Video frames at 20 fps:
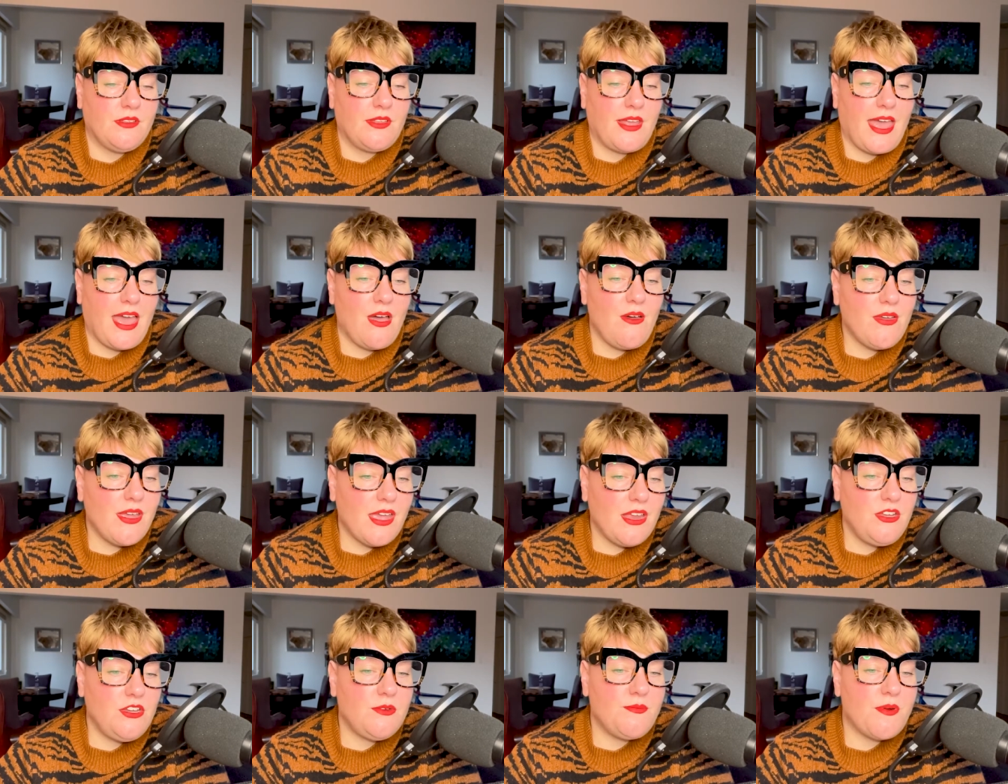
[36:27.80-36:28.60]
How
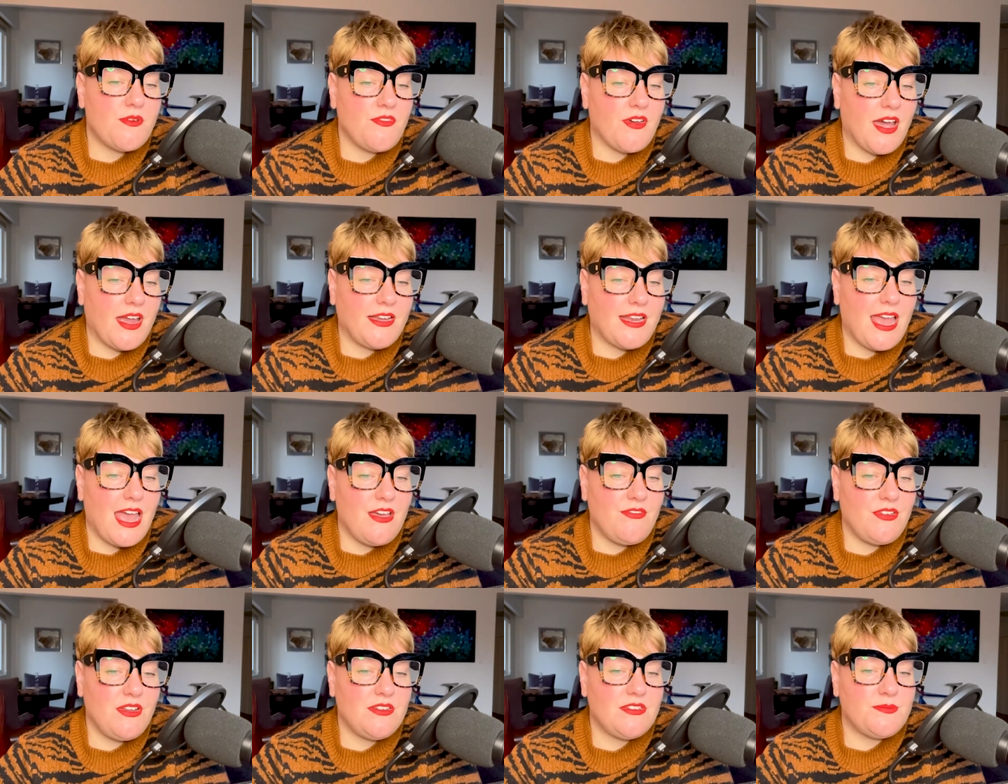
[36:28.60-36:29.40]
can you provide
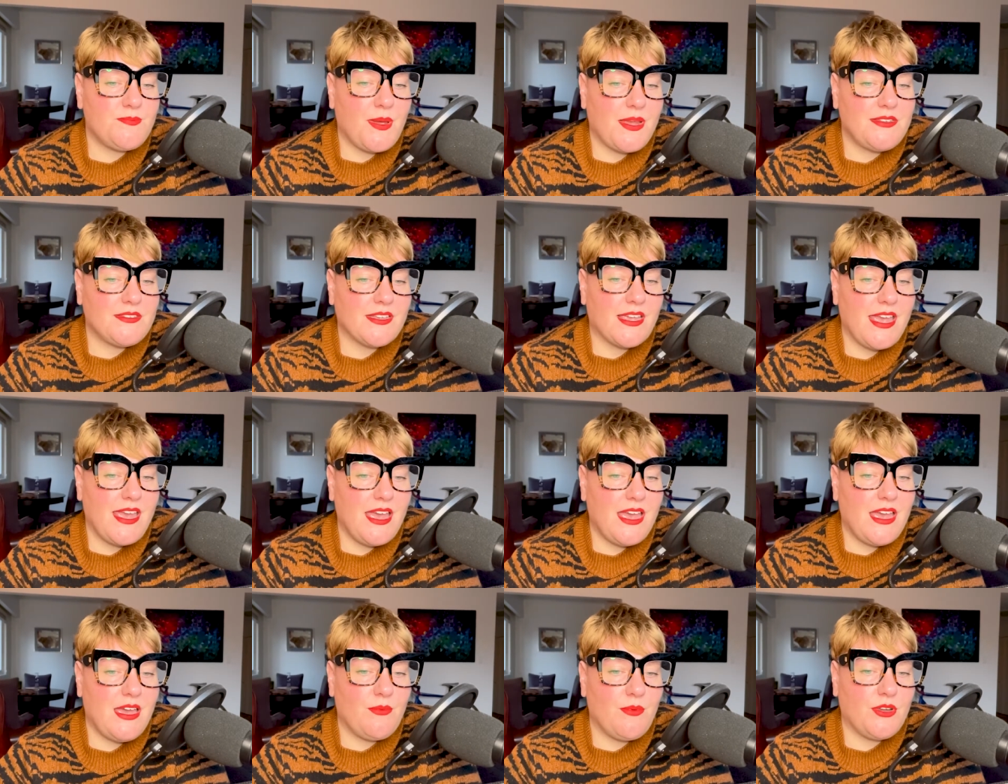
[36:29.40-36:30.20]
evidence based
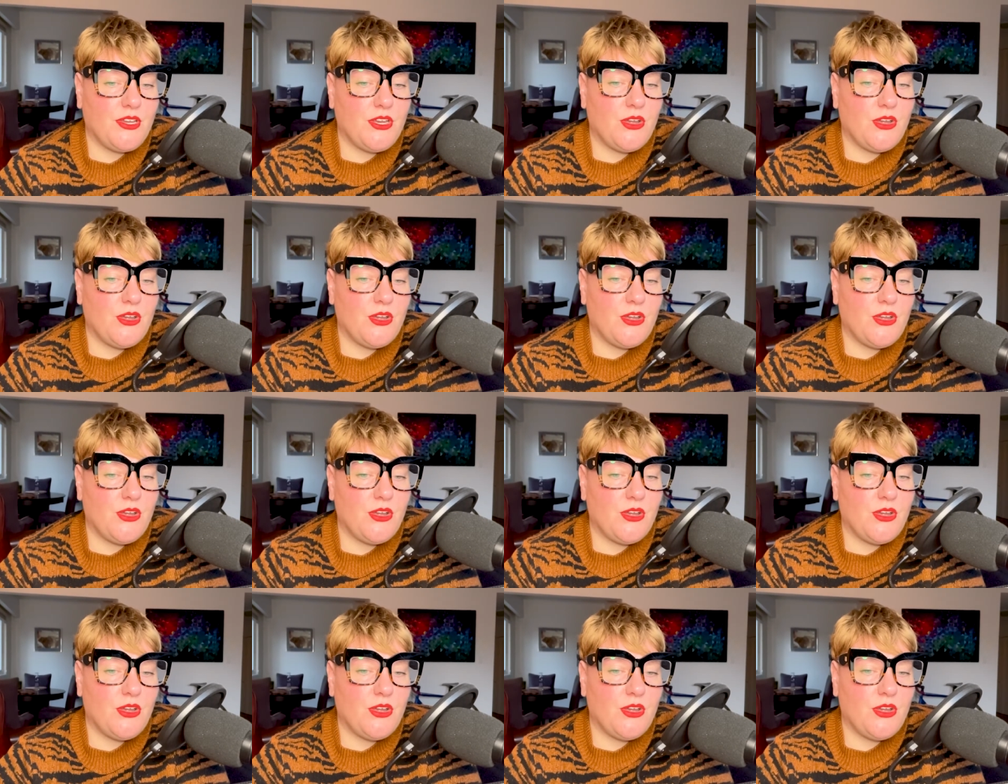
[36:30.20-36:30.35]
care when